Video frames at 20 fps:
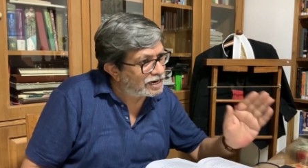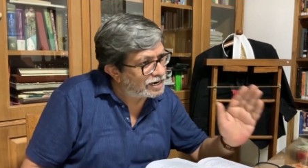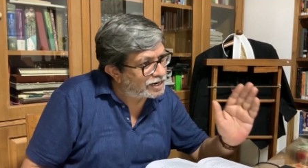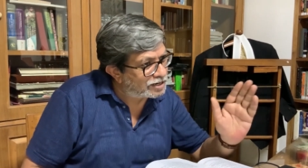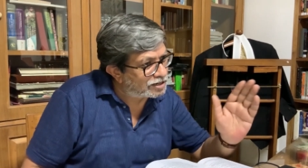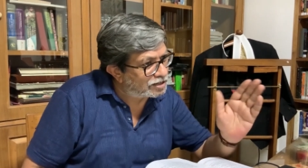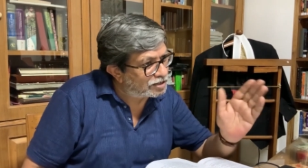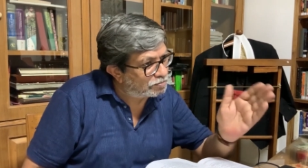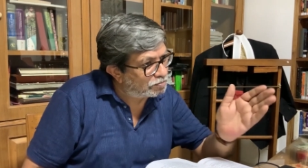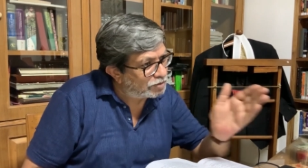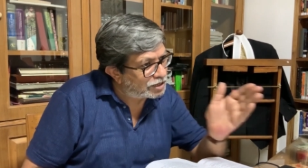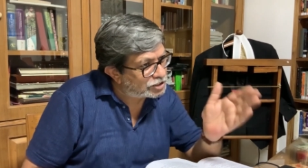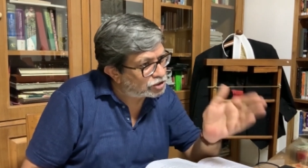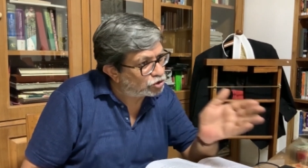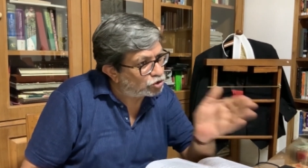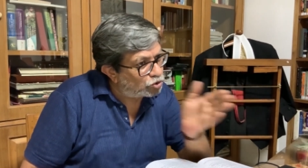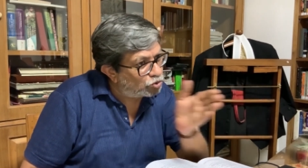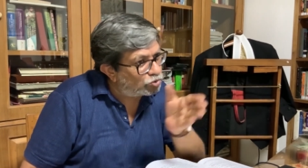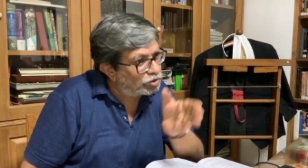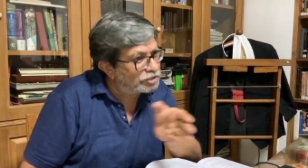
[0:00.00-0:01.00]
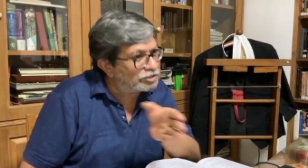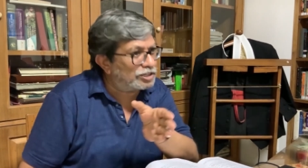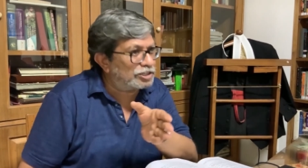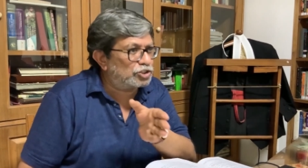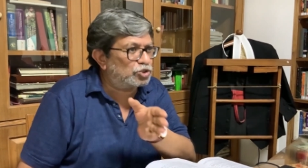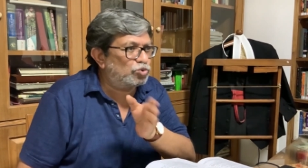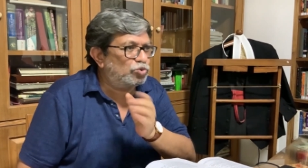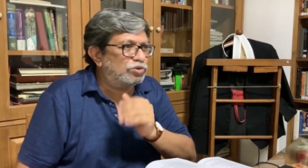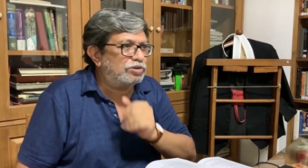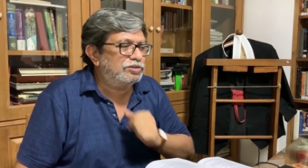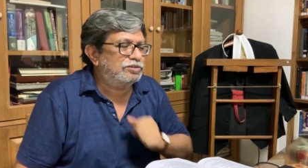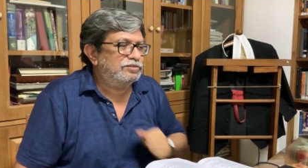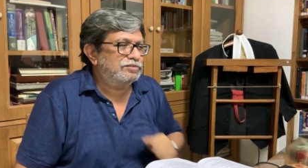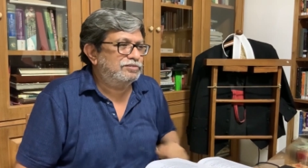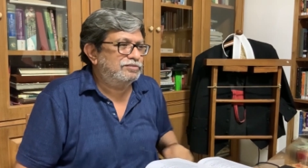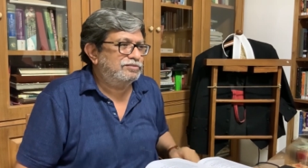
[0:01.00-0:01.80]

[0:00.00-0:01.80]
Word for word: at a much lower threshold.